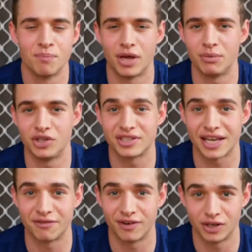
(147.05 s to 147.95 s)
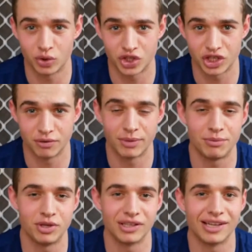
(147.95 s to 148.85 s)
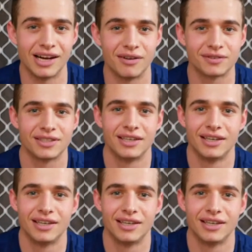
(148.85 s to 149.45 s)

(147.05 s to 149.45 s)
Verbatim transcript: maybe you just had fun watching them, maybe you laughed.